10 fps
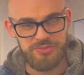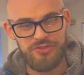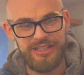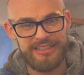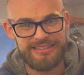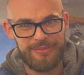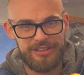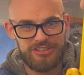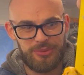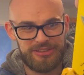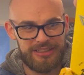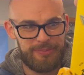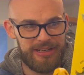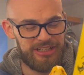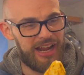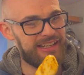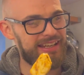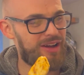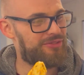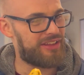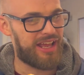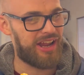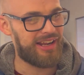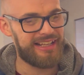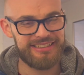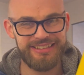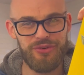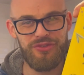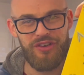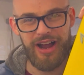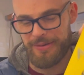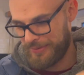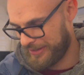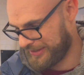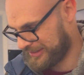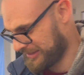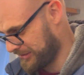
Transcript: really similar to what's in the picture. I love the colour. It's so vibrant and just